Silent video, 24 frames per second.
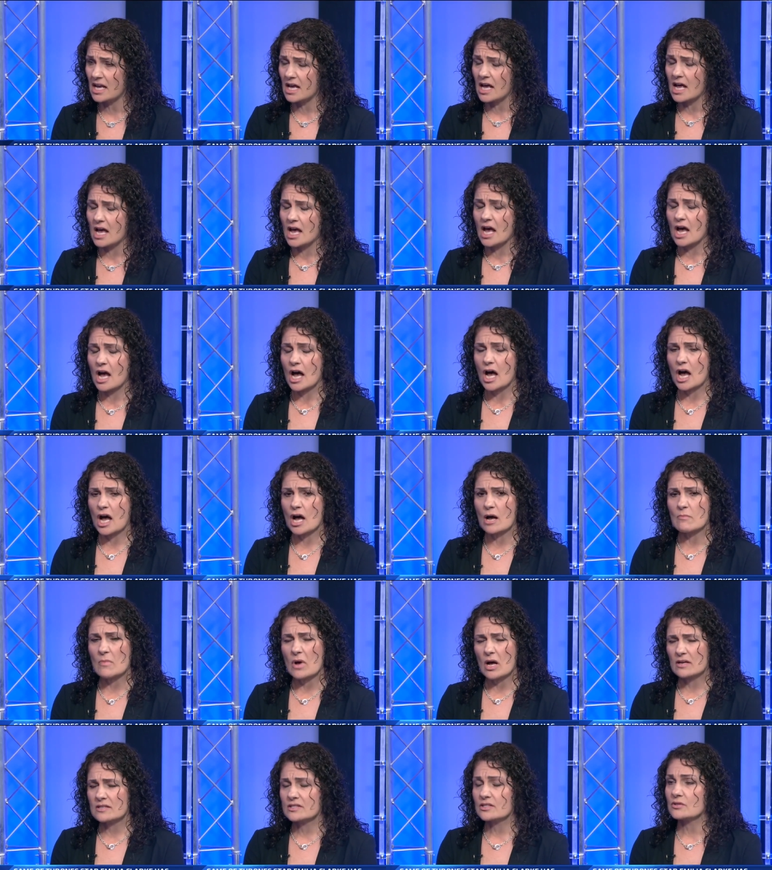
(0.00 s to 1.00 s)
Mm-hmm.
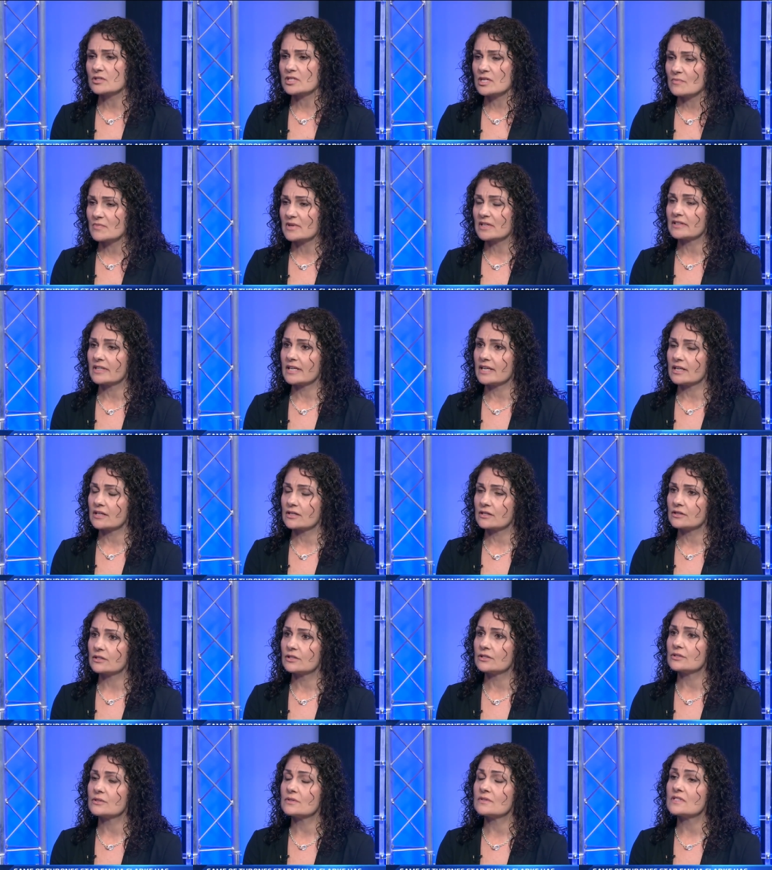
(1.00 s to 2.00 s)
Um, also typically
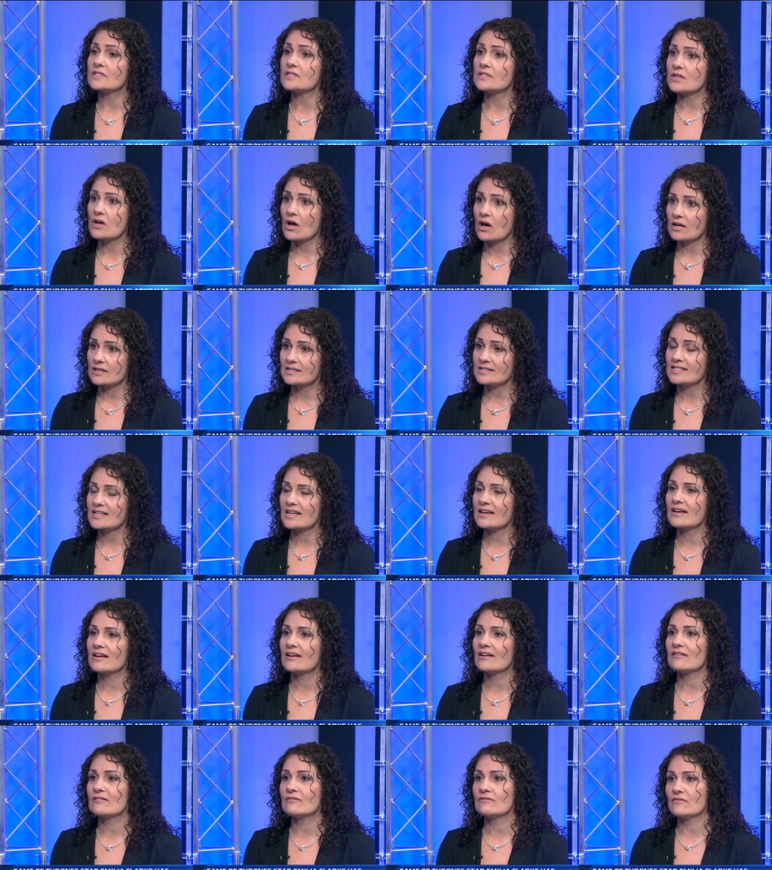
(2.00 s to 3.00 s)
includes
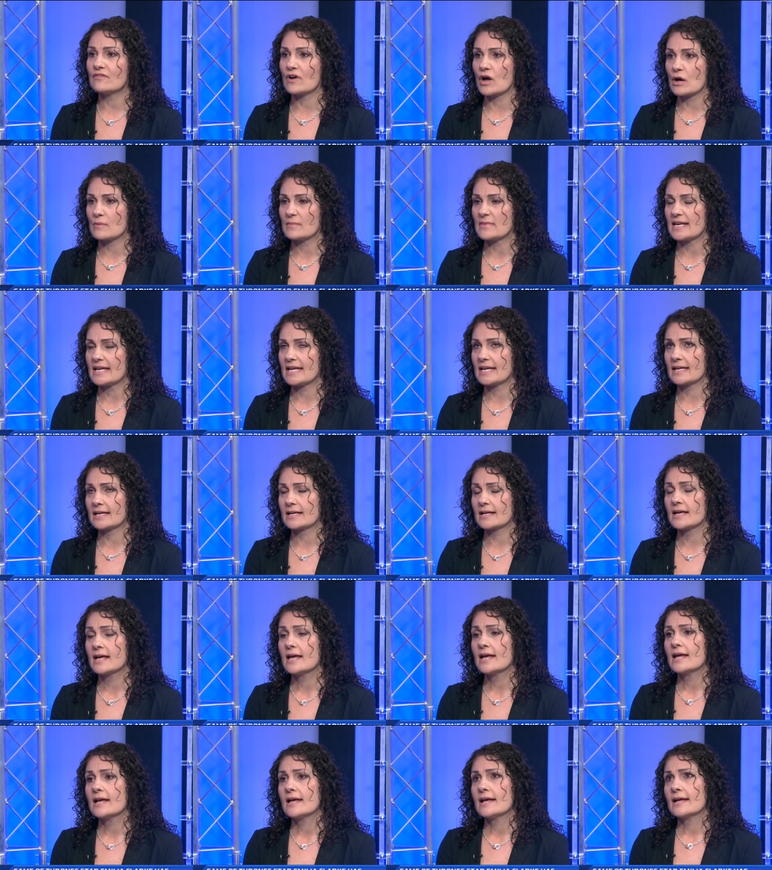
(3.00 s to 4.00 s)
nausea, vomiting,
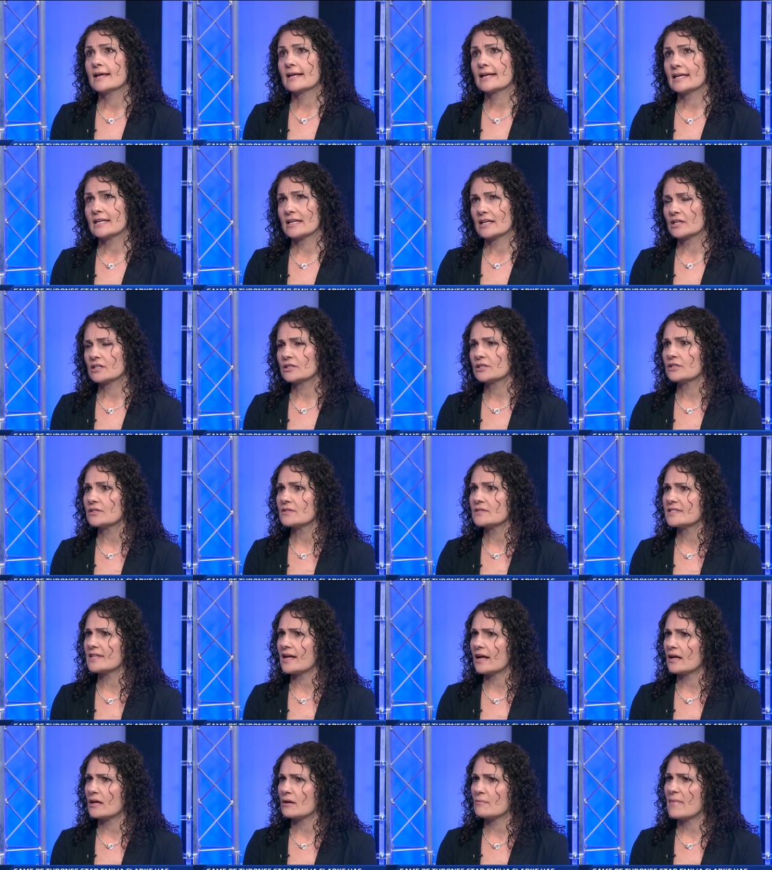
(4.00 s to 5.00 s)
can include
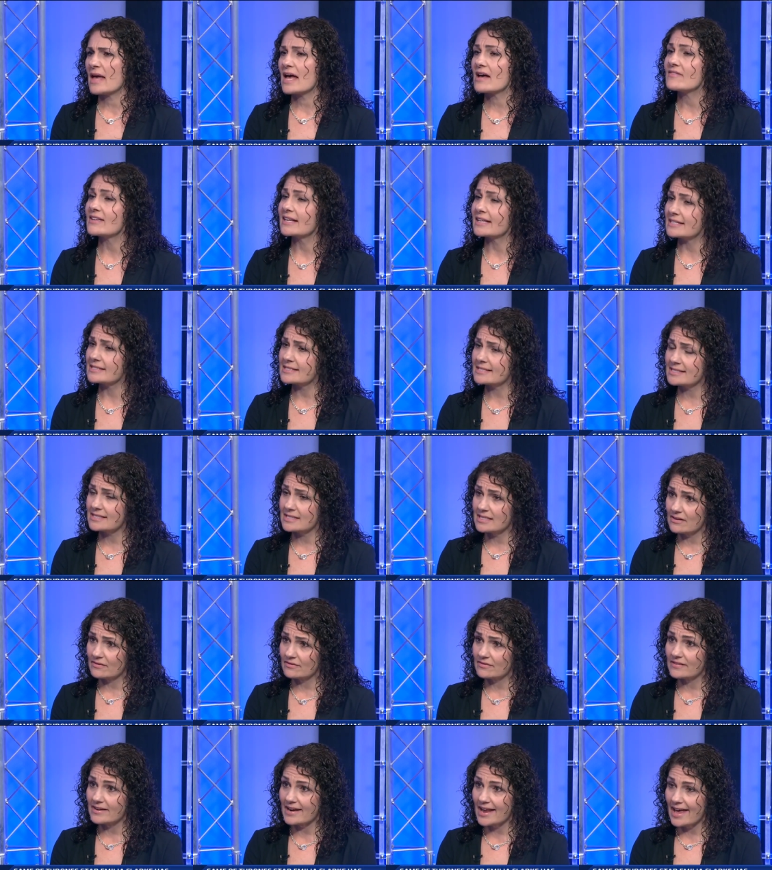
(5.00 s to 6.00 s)
um, having a
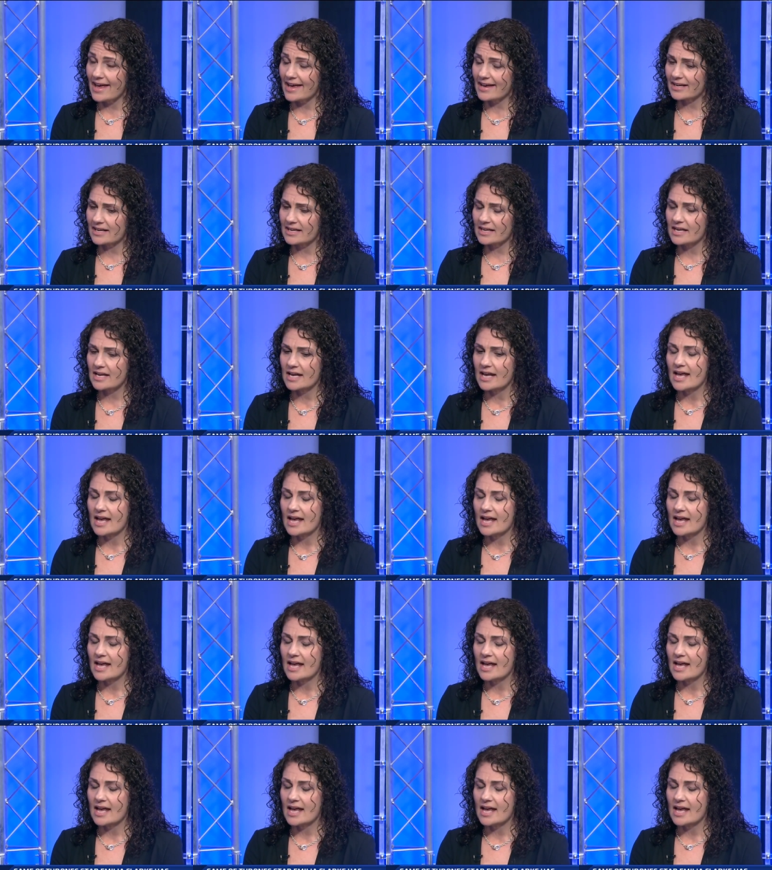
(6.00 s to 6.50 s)
stiff neck,